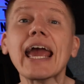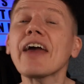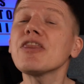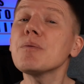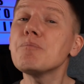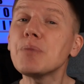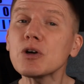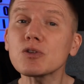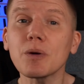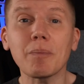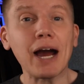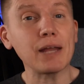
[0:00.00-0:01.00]
and the Build
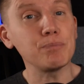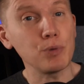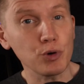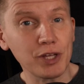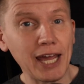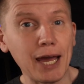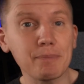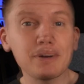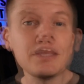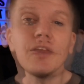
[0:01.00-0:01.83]
a Mine Bootcamp.